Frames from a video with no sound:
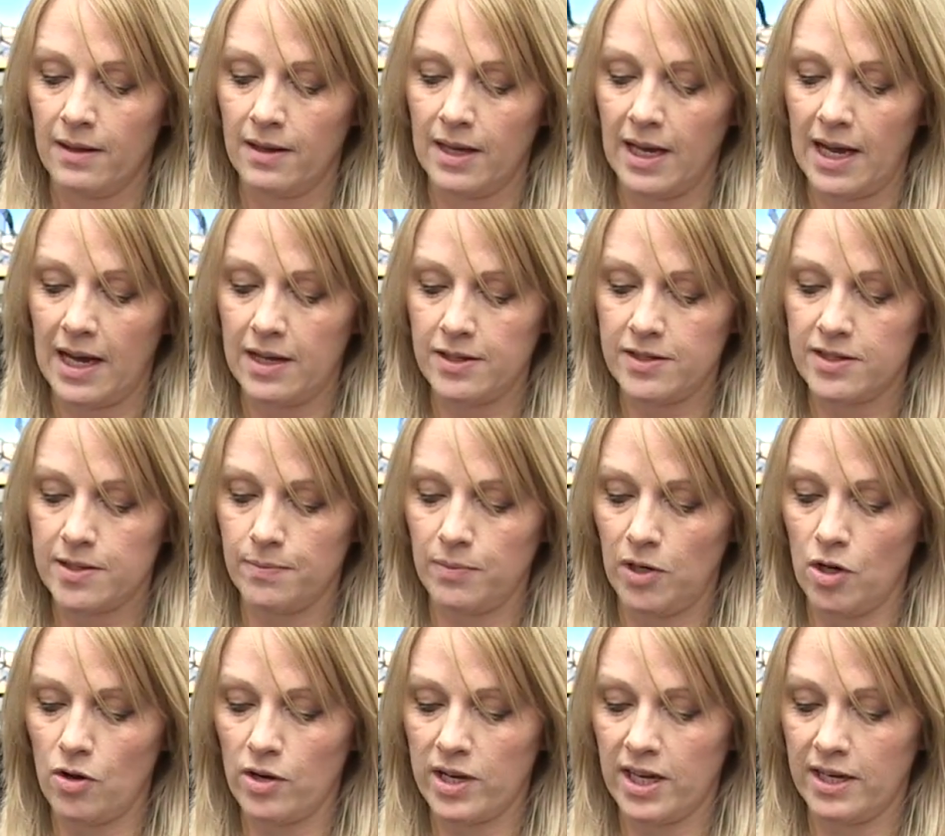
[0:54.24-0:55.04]
It has
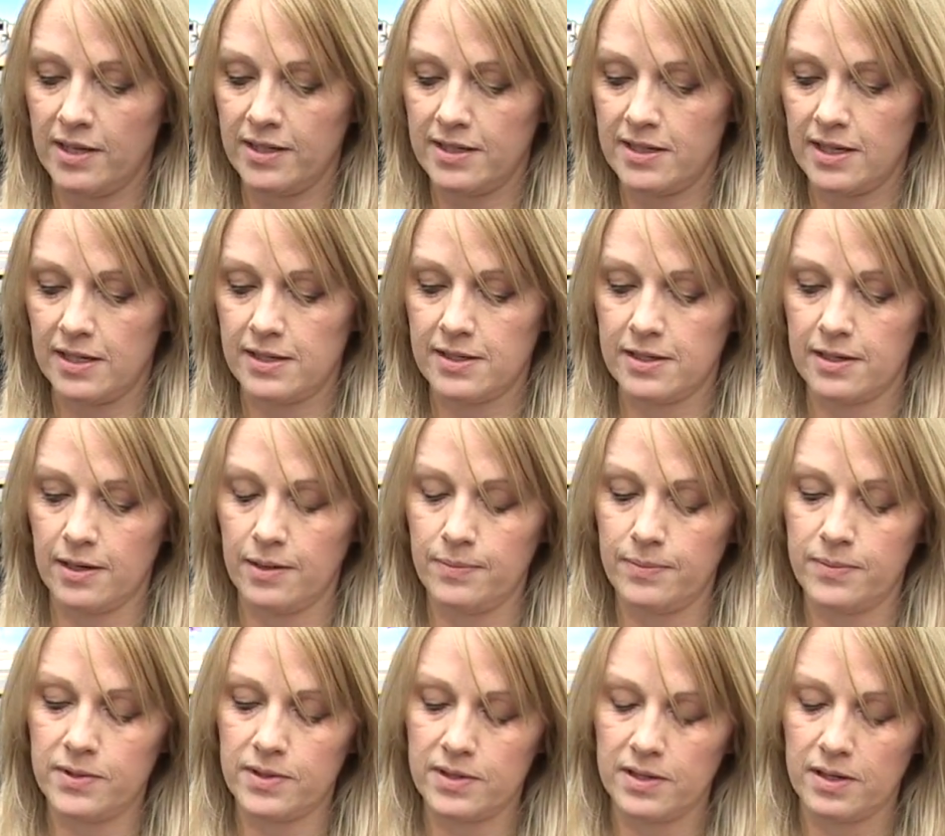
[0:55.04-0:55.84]
some locking
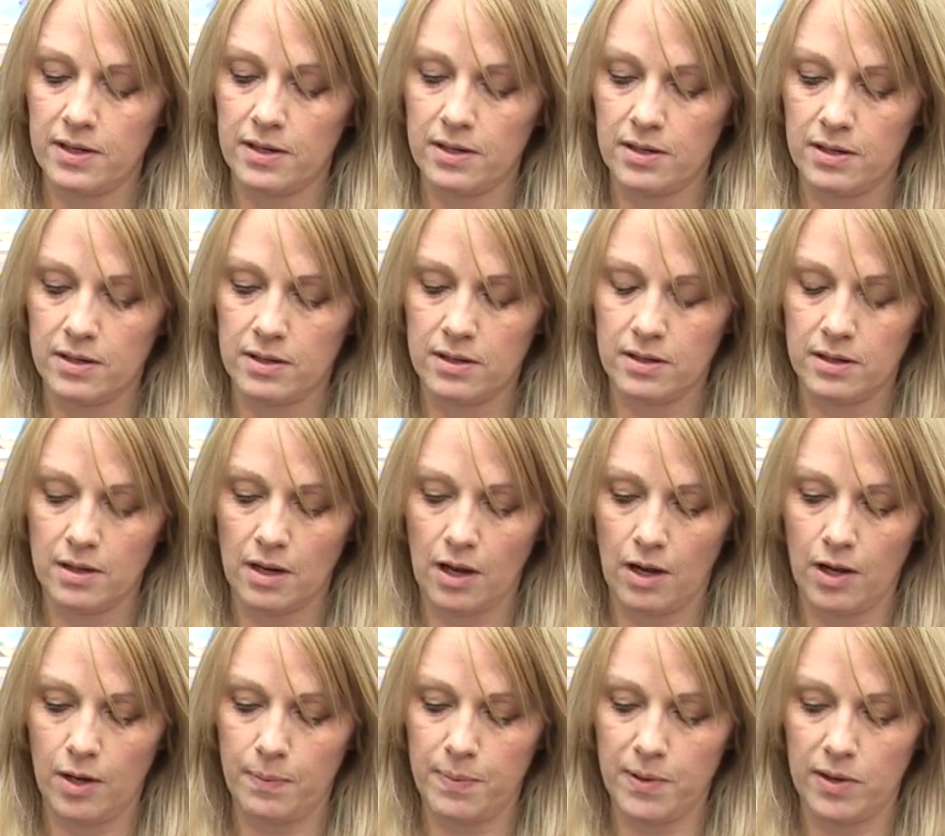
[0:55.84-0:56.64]
systems.
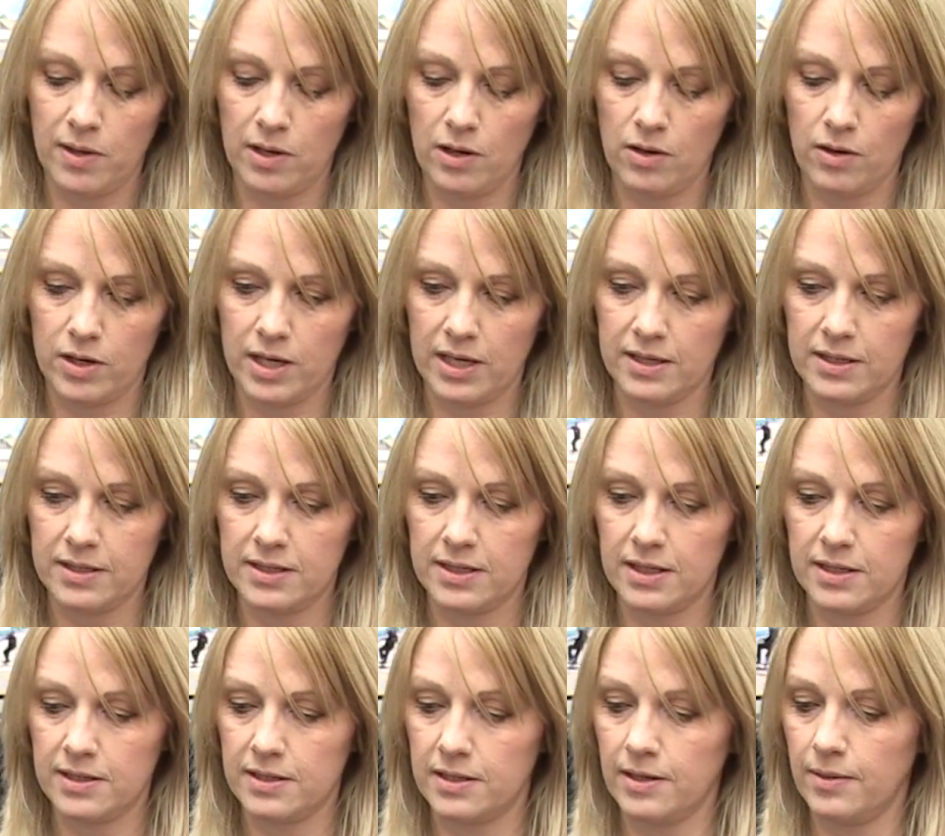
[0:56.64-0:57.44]
Open the locking
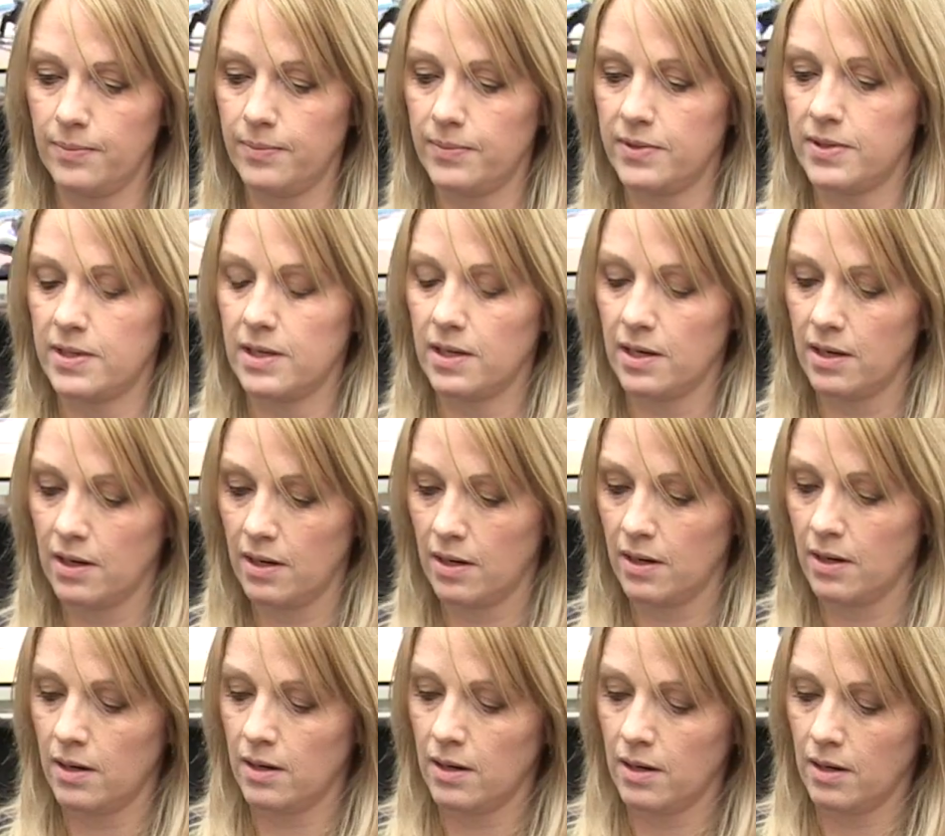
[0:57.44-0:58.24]
systems.
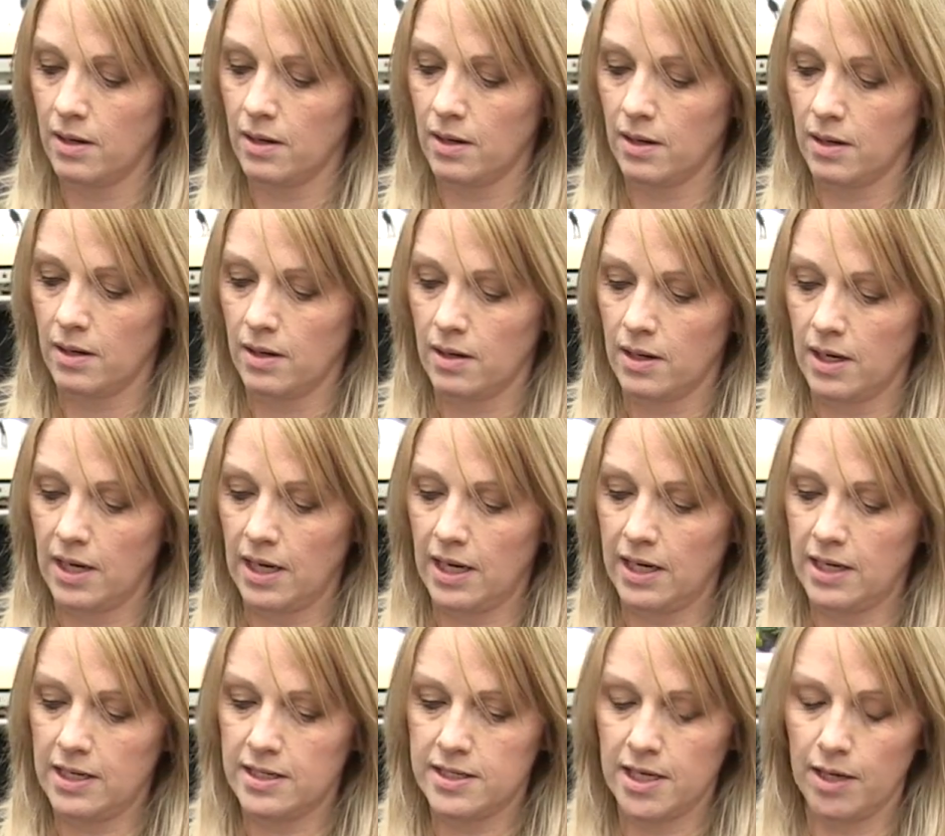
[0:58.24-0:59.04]

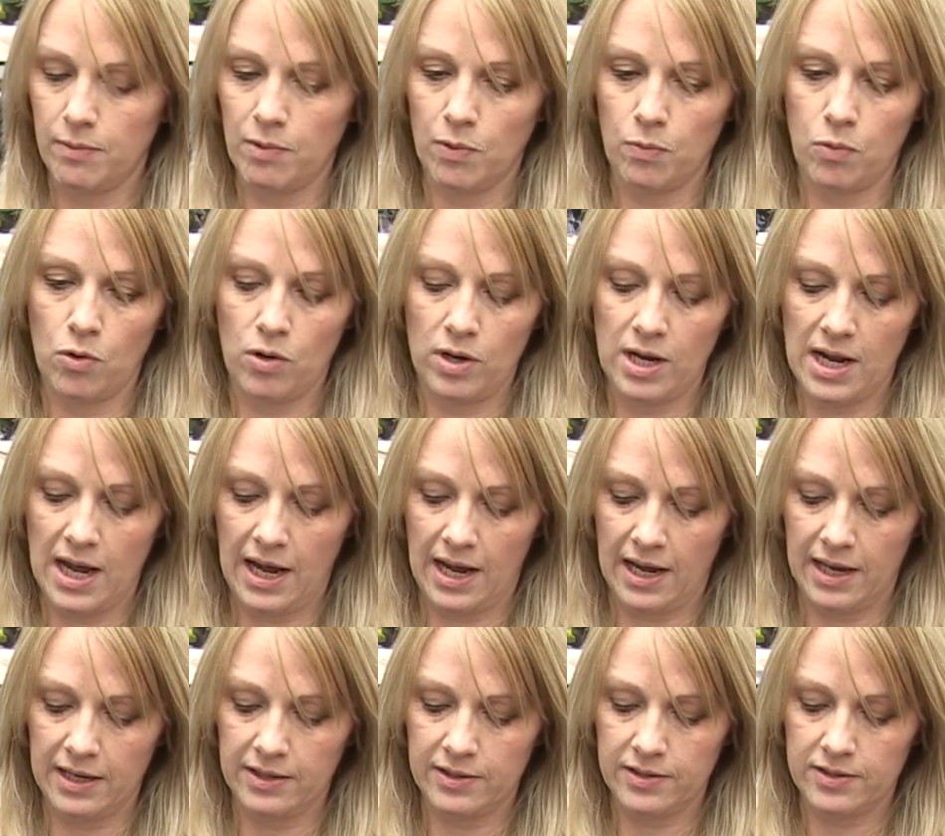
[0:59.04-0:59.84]
Easily with one
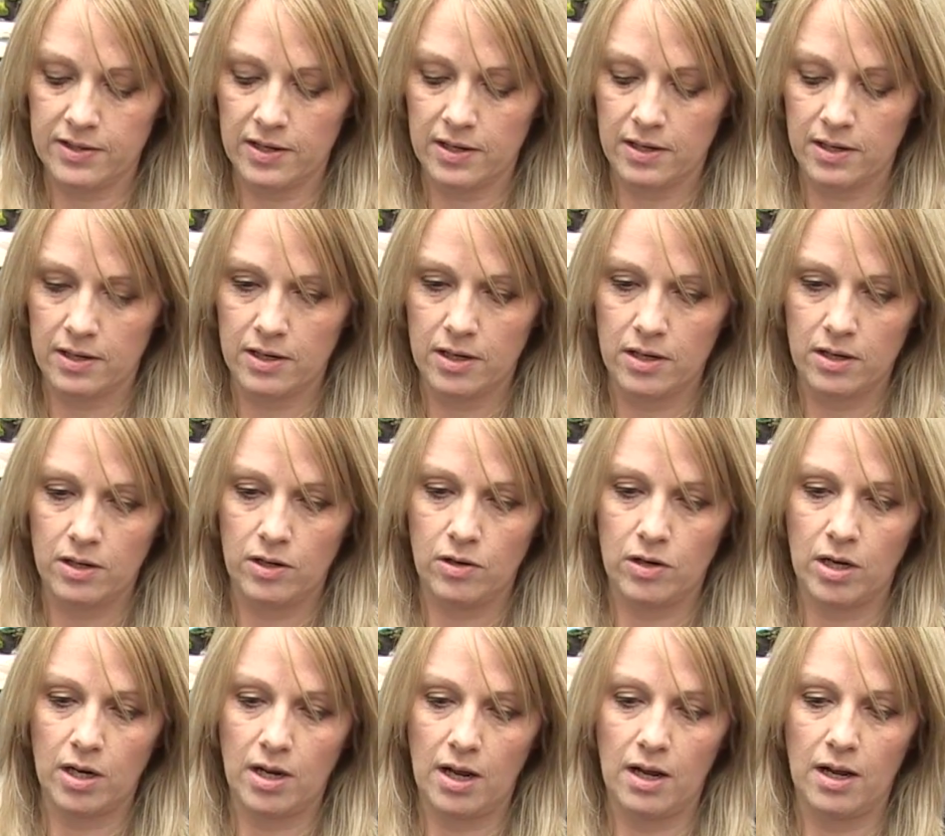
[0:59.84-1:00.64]
hand
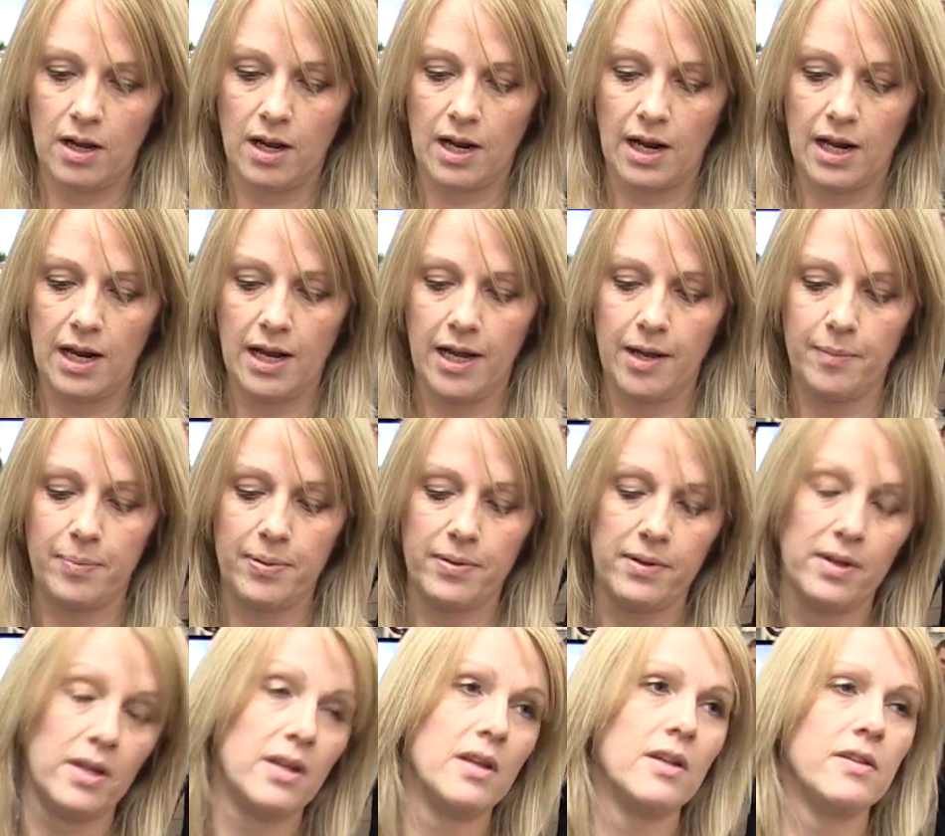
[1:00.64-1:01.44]
you can unclip
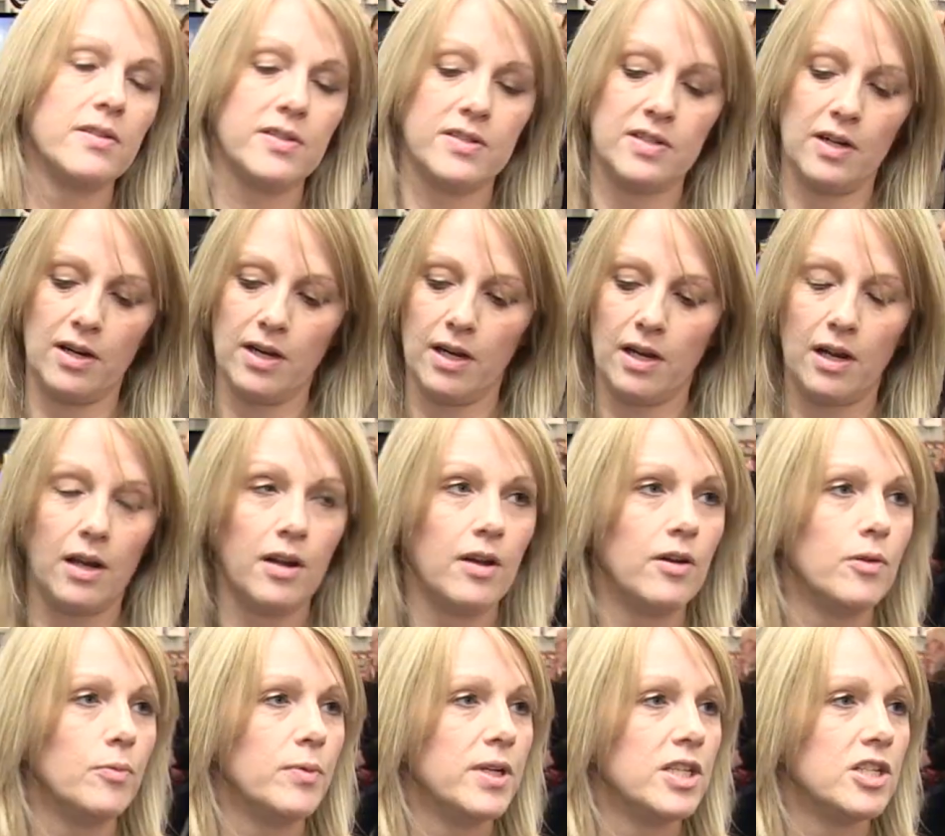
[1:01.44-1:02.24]
the
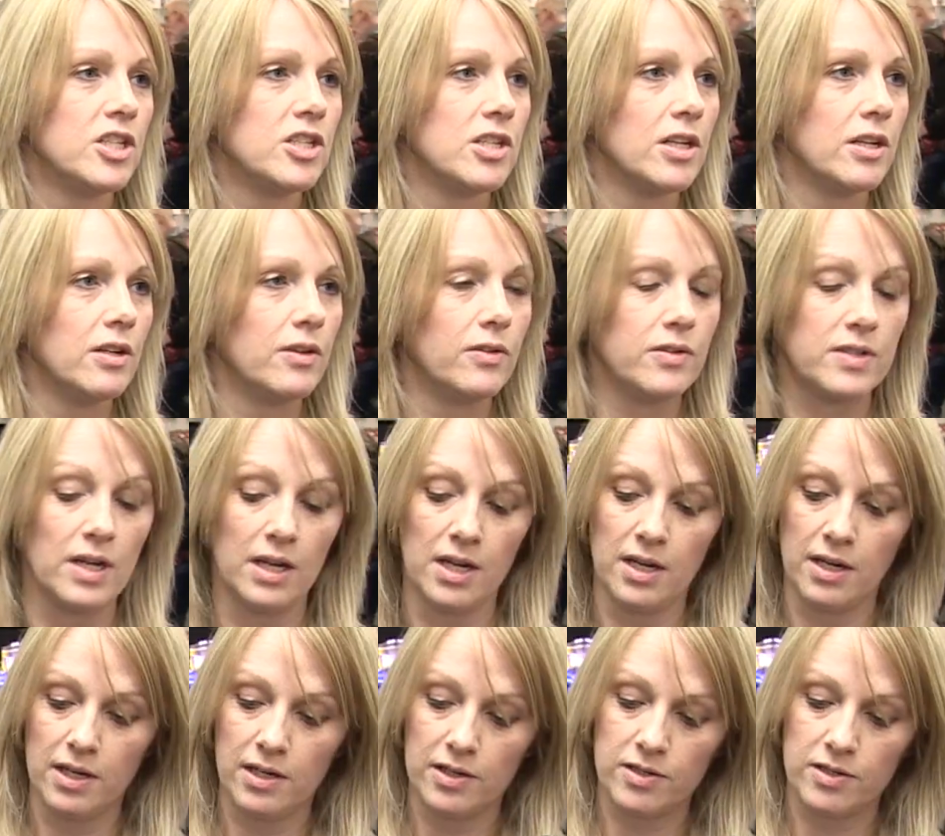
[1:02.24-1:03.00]
Cyclone windshield.